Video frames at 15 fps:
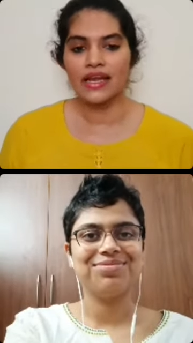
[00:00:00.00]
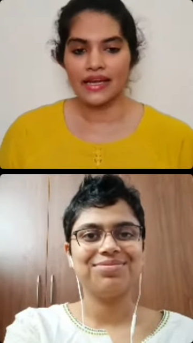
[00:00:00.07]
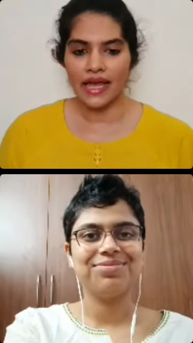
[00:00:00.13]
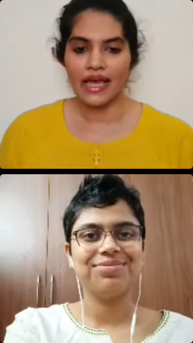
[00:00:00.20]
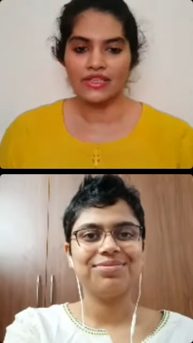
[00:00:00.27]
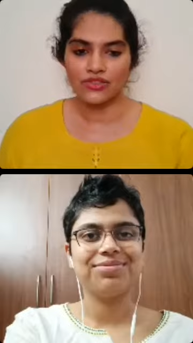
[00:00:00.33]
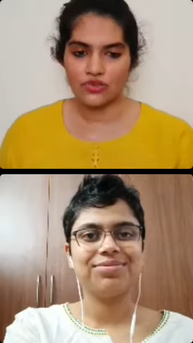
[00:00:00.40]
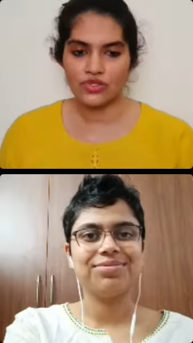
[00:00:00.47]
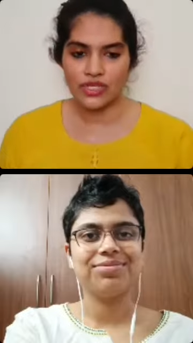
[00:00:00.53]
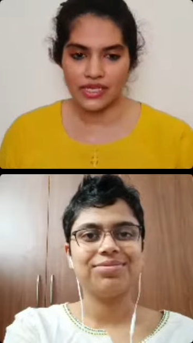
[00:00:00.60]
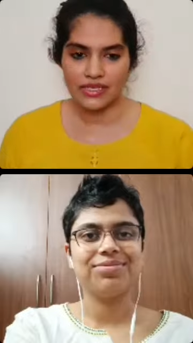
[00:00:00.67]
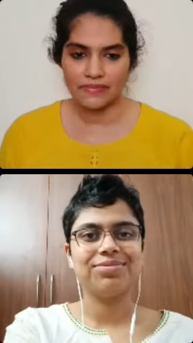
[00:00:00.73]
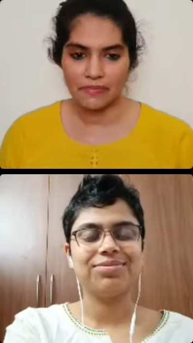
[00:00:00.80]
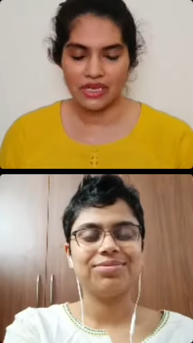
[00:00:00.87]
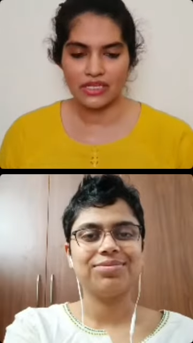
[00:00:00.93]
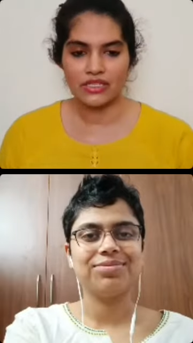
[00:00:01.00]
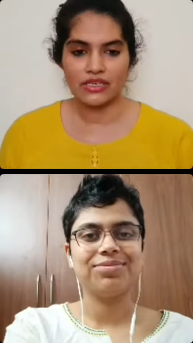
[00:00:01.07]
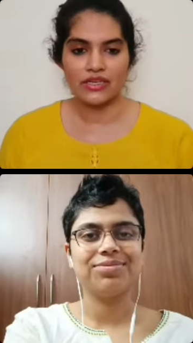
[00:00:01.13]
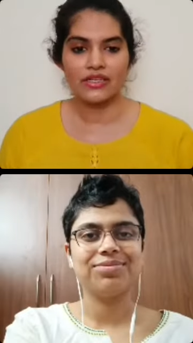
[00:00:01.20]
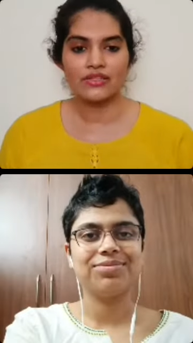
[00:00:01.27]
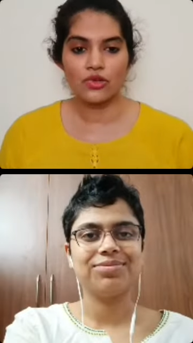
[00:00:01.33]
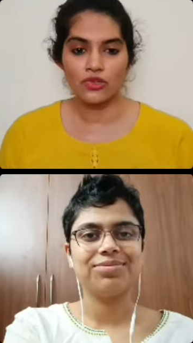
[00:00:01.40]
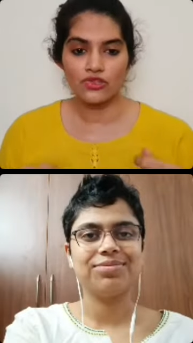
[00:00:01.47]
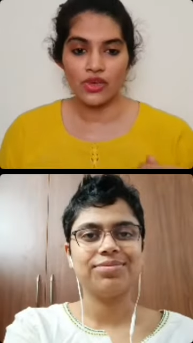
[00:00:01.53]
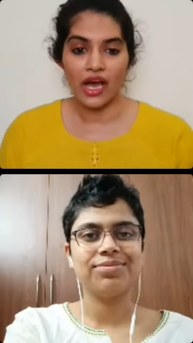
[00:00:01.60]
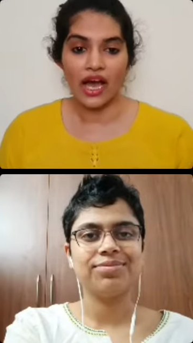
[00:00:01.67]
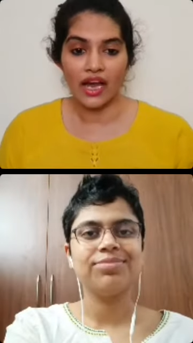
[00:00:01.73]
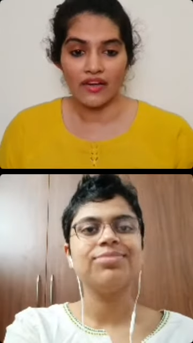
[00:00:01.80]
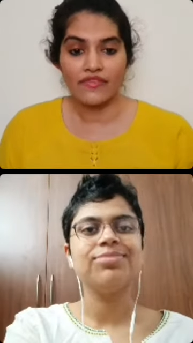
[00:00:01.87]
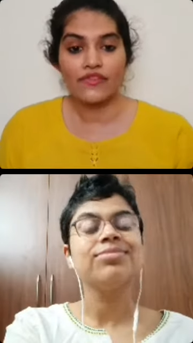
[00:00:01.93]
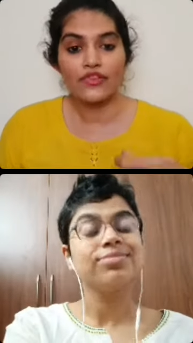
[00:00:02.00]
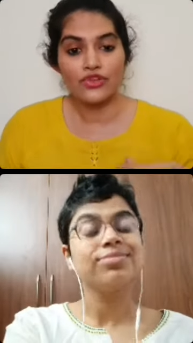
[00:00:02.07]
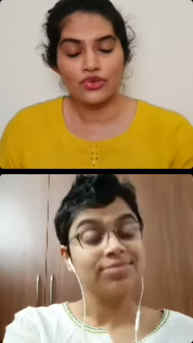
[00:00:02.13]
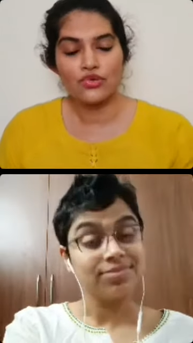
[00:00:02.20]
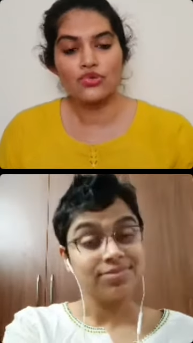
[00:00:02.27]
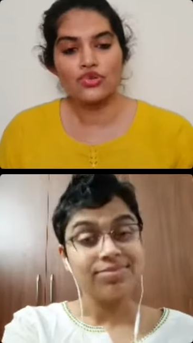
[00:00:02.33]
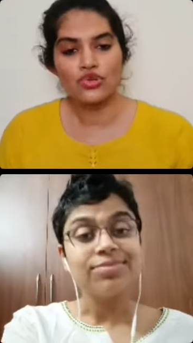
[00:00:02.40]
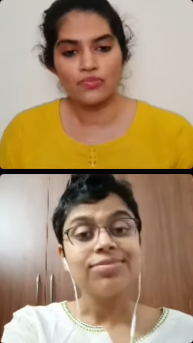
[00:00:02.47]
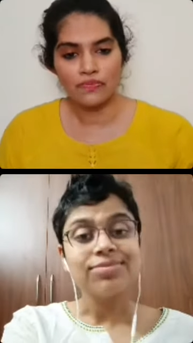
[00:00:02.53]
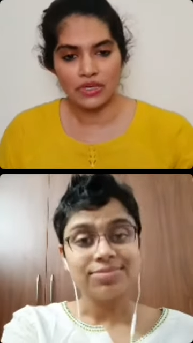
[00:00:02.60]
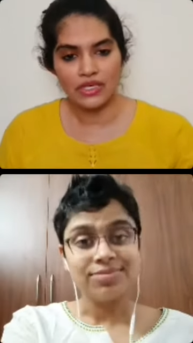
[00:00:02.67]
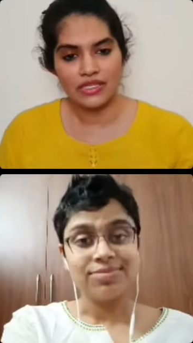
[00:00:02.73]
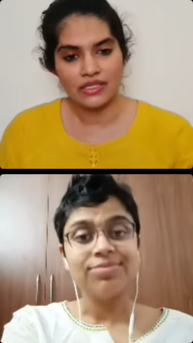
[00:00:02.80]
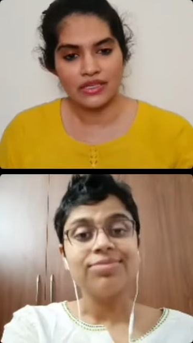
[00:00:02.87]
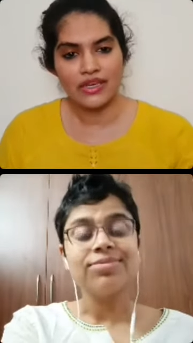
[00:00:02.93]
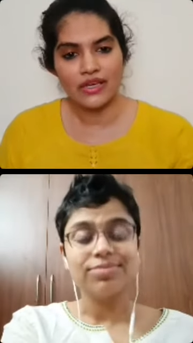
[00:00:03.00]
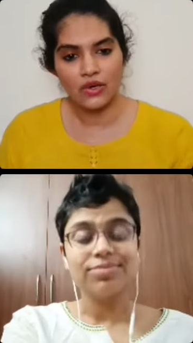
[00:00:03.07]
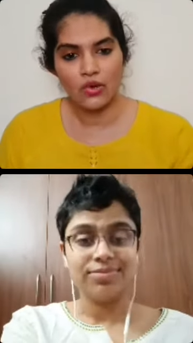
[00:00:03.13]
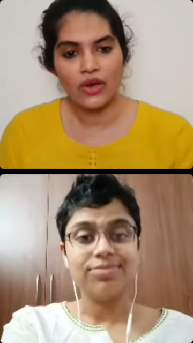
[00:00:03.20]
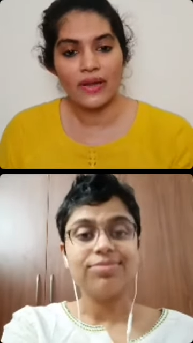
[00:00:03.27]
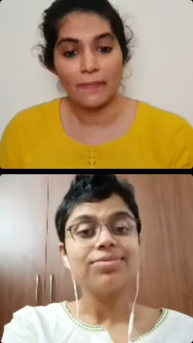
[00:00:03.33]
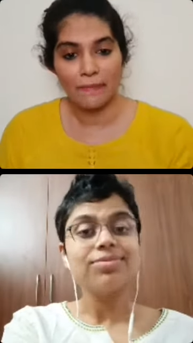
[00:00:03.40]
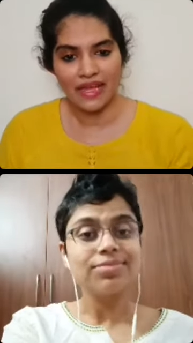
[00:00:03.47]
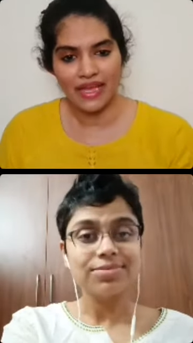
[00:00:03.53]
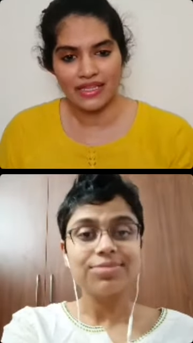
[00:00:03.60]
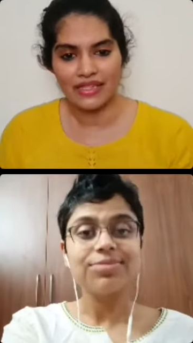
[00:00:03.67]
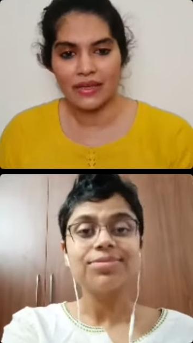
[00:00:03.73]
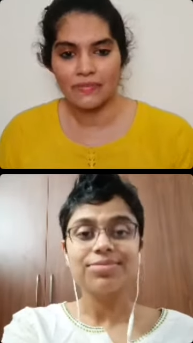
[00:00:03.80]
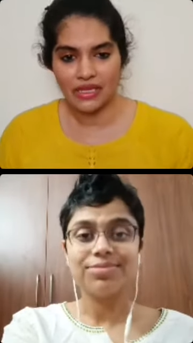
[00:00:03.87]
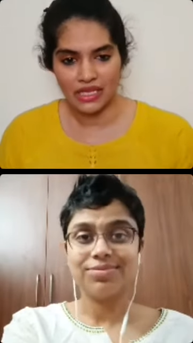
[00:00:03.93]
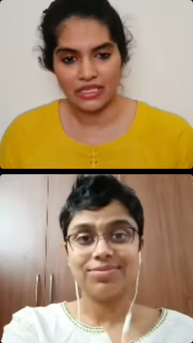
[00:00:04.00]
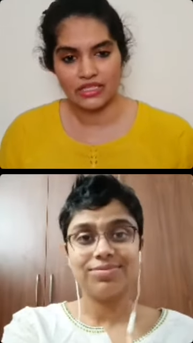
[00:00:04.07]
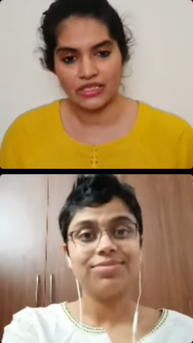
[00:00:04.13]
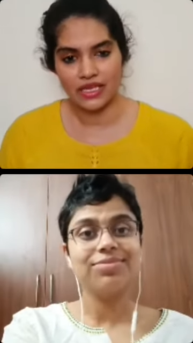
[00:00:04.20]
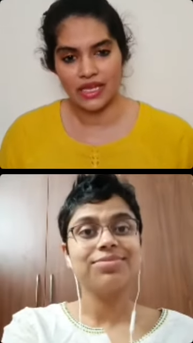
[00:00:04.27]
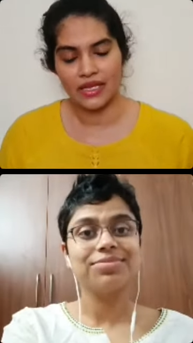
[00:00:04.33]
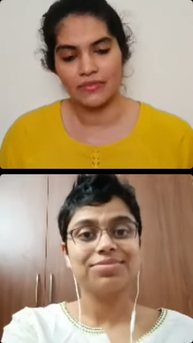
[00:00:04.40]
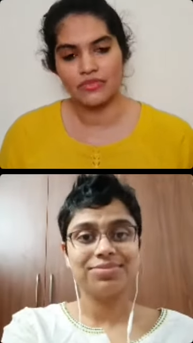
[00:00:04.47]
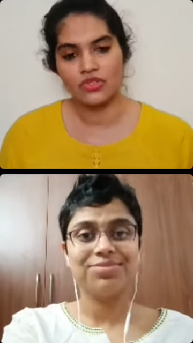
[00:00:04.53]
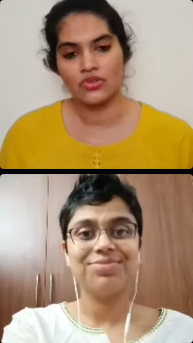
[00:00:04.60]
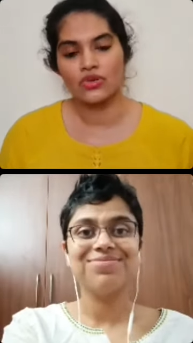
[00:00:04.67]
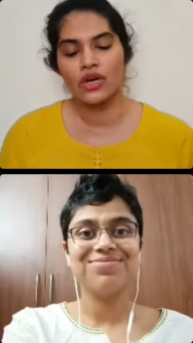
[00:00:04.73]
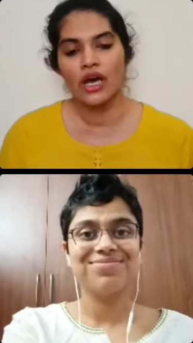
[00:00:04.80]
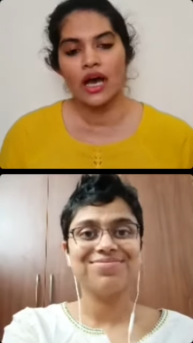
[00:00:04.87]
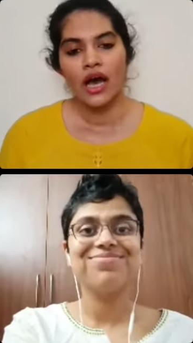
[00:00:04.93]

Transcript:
Speaker 1: And as you just mentioned, it's also hard for you to personally go and make them each time. So,